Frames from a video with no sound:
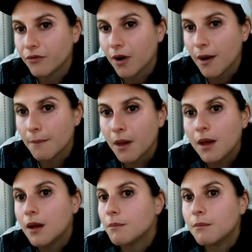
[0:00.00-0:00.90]
from
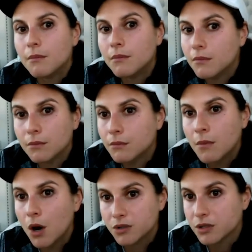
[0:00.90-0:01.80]

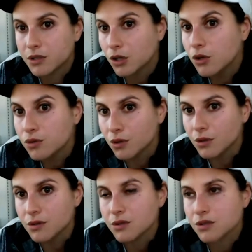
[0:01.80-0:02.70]
most
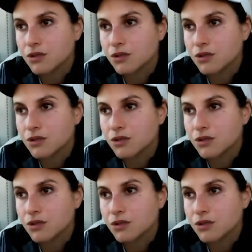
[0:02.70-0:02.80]
users.